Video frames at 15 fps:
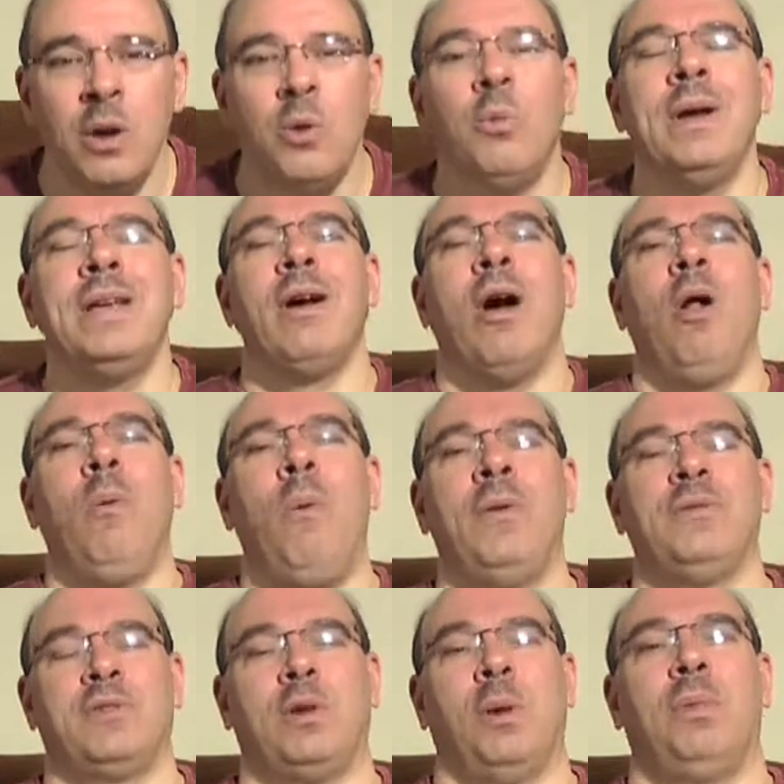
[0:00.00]
We all
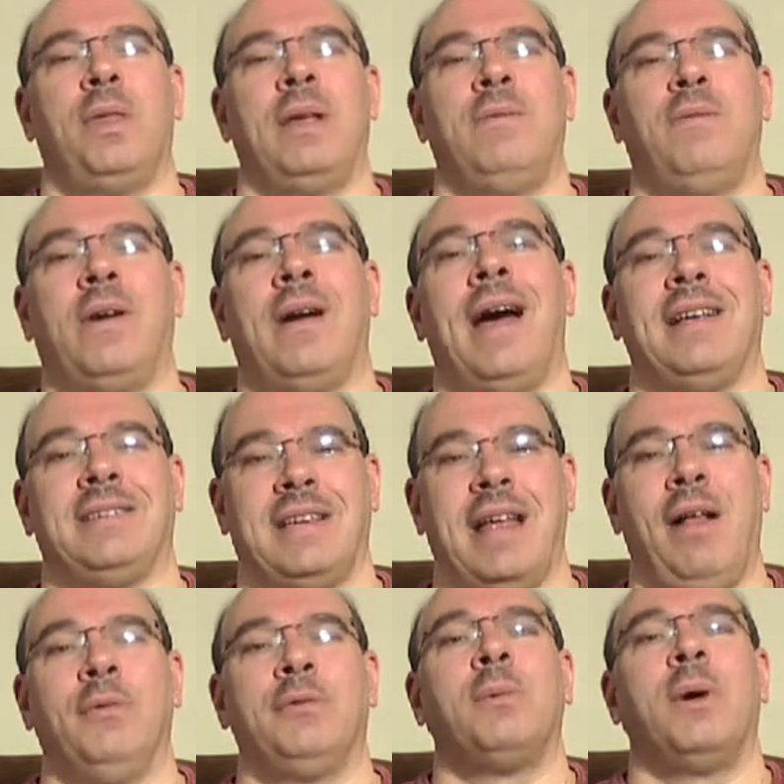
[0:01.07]
want something for
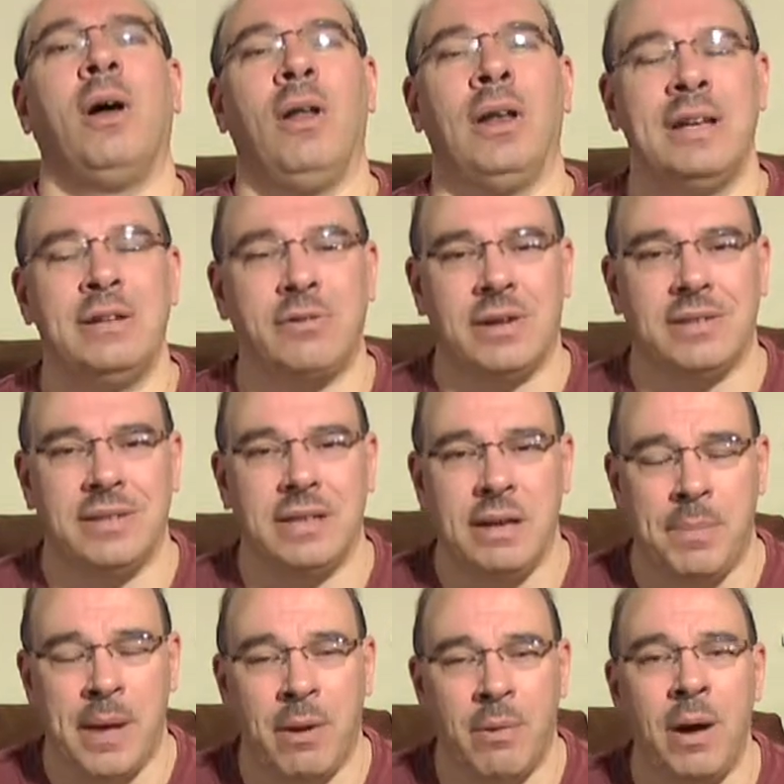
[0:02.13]
ourselves. We're all interested
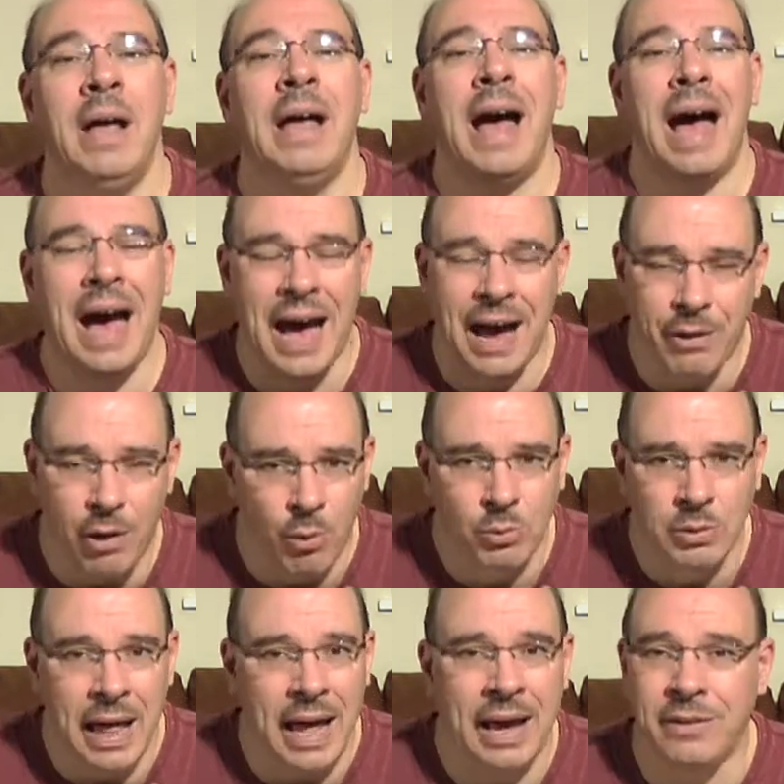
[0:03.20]
about our
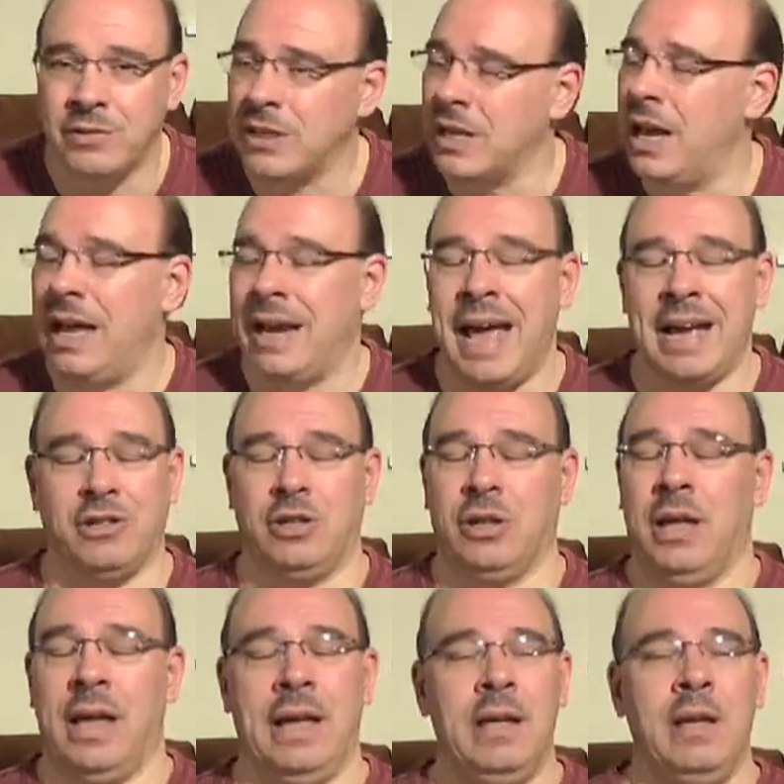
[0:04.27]
own lives, and
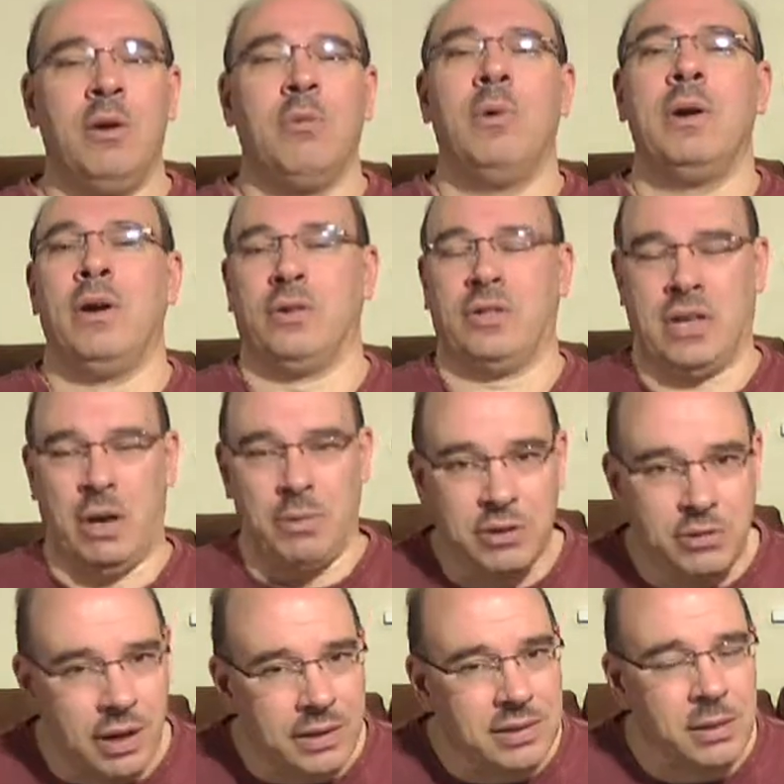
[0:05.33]
actually, we're not so
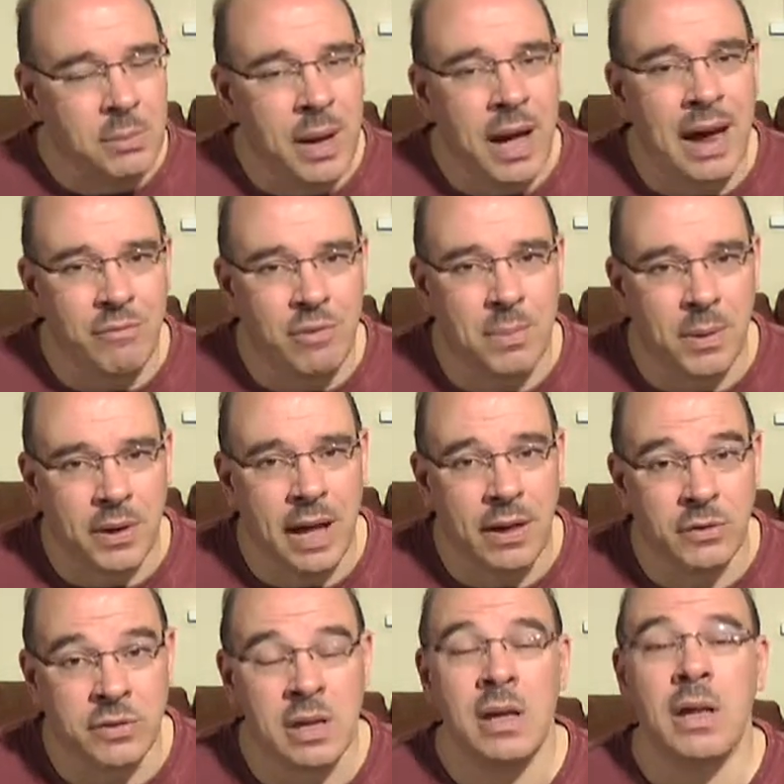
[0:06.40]
interested about everybody
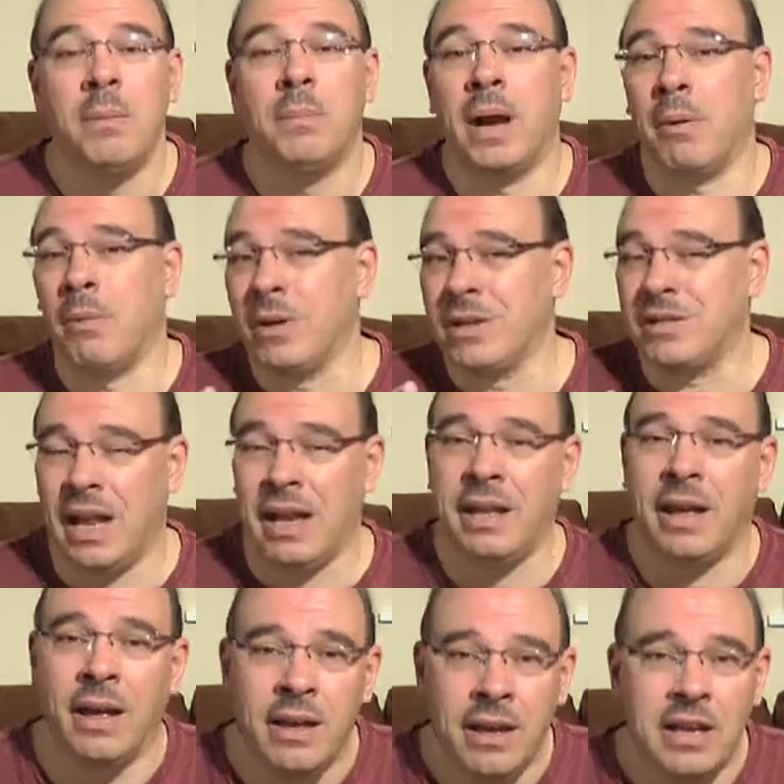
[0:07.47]
else. But I want to tell
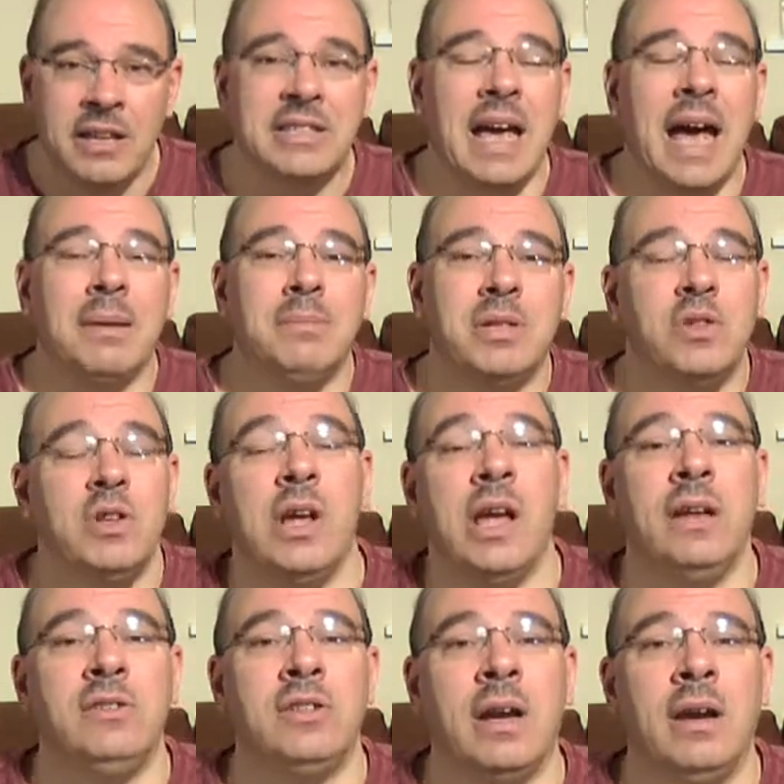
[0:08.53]
you, times are
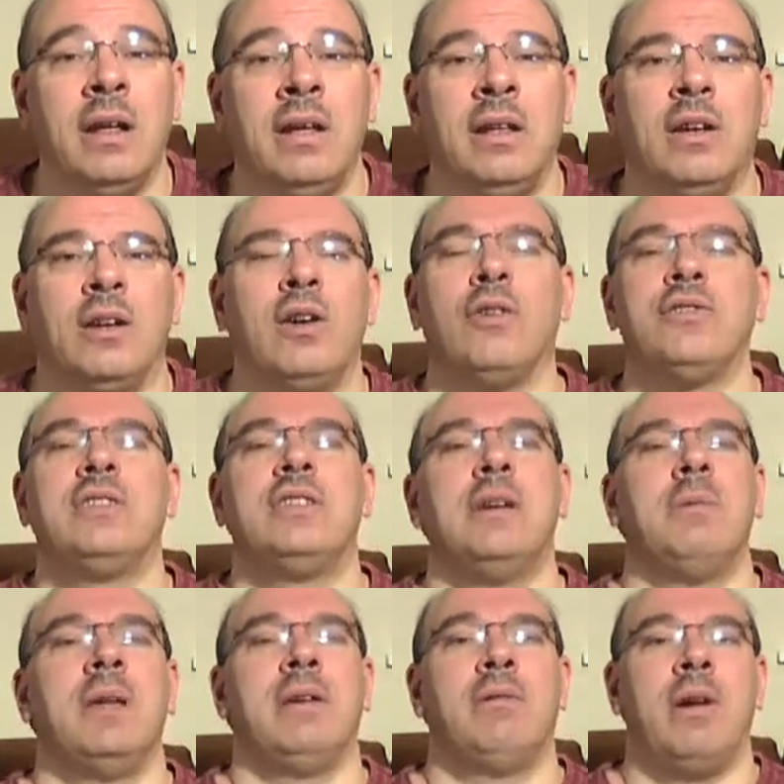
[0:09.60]
changing. God's
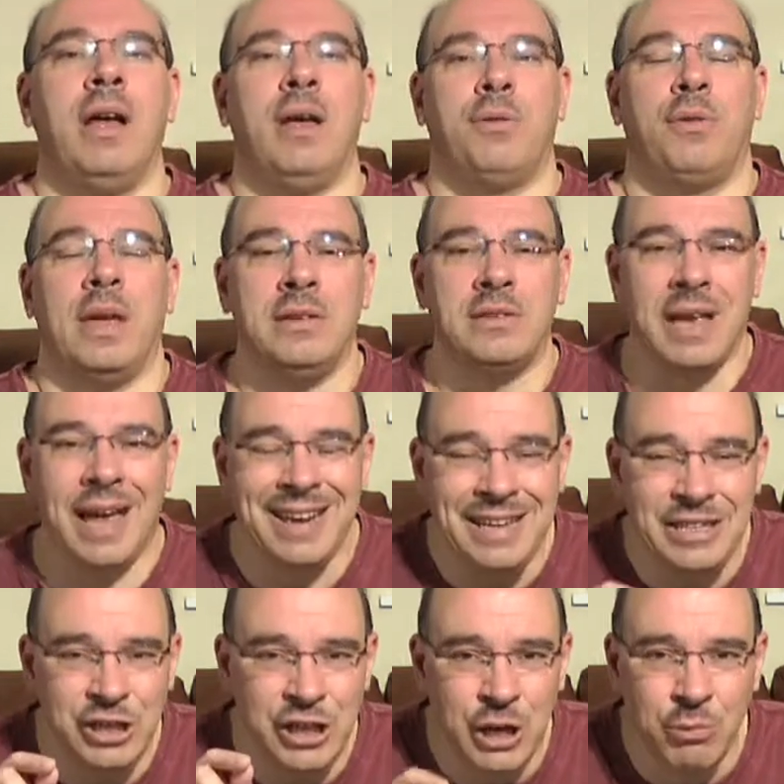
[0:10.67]
doing great things, and
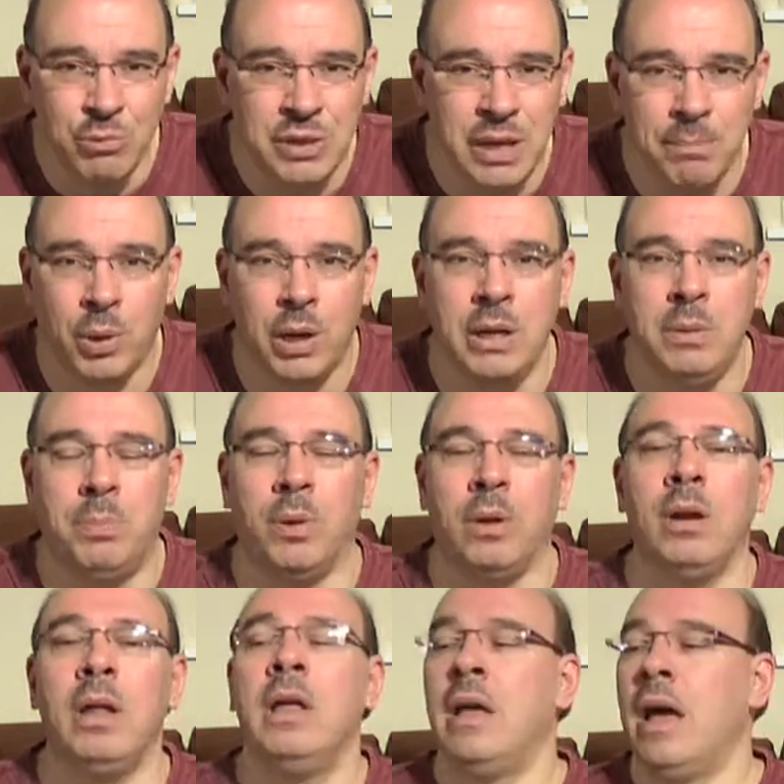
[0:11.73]
He's using
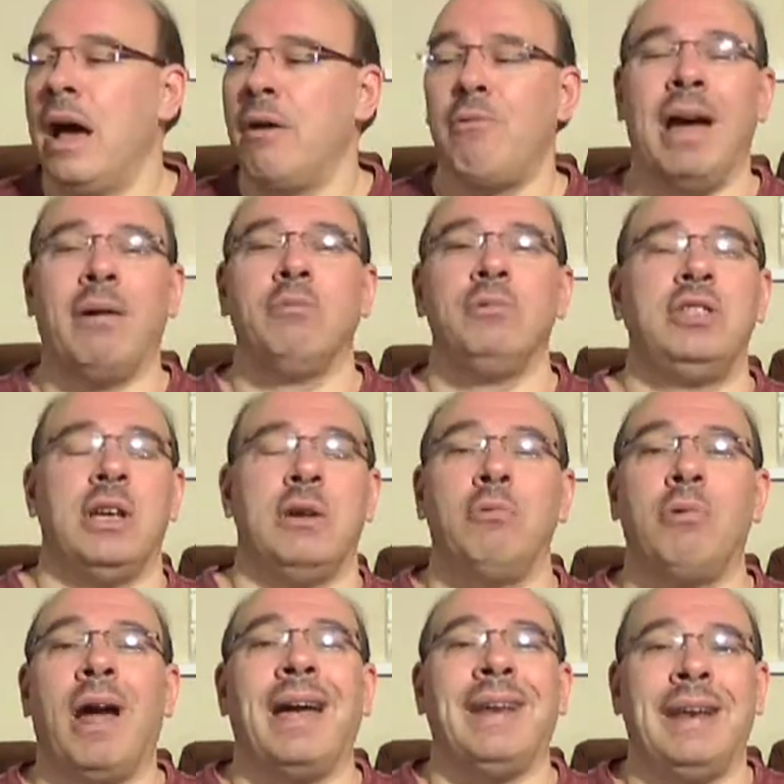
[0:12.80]
people around you
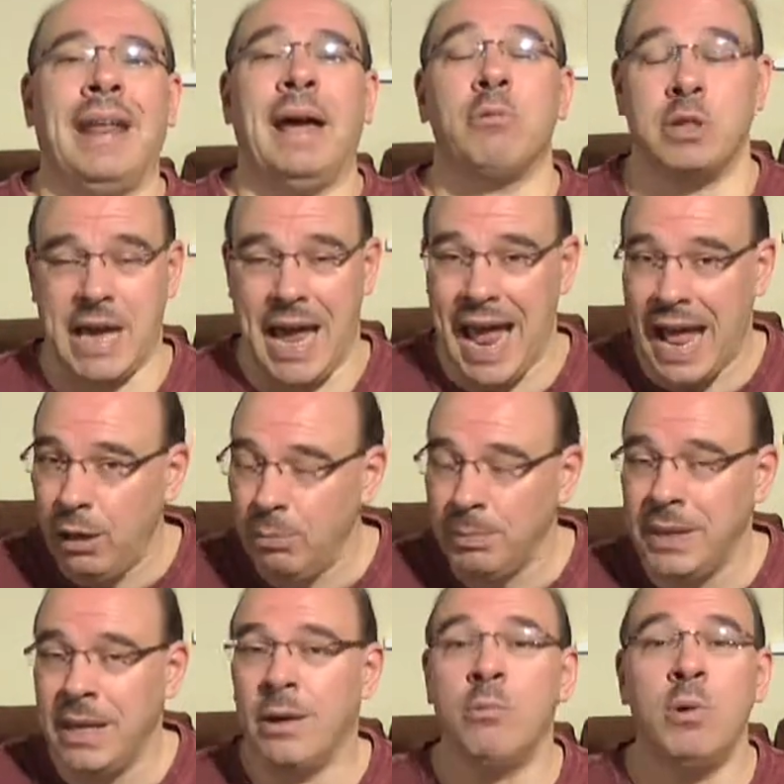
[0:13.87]
right now to
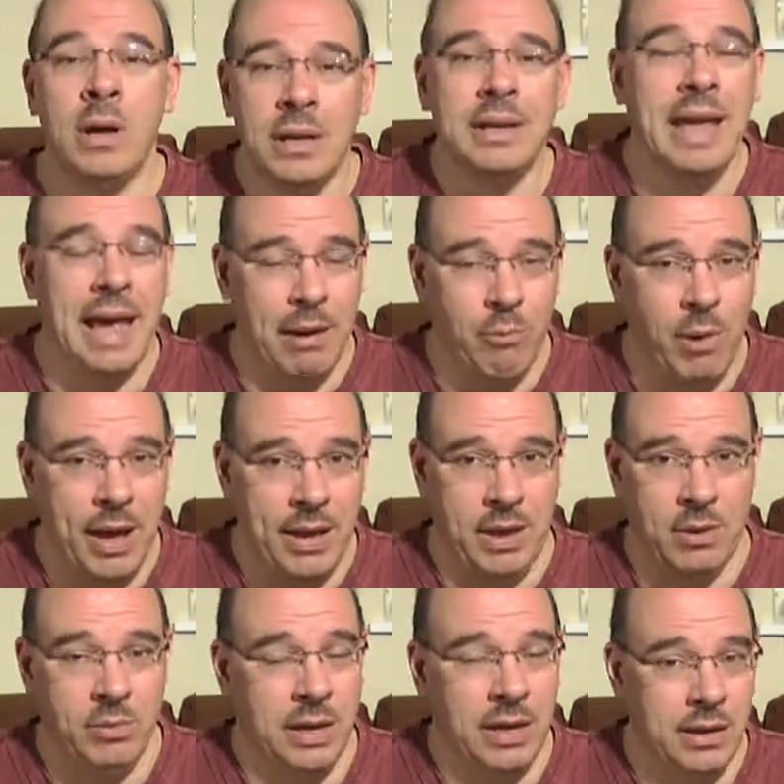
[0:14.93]
help you get where
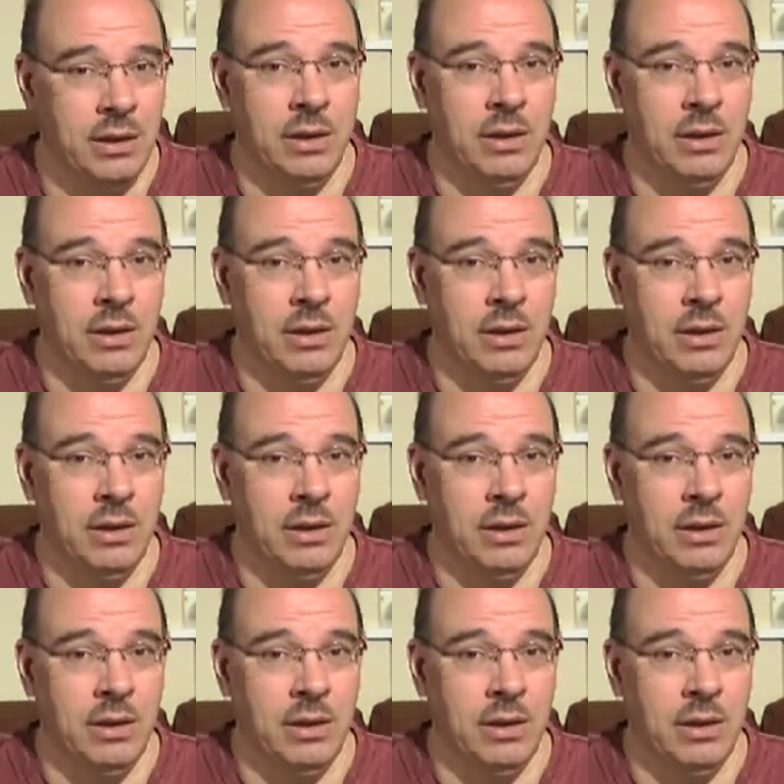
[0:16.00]
you need to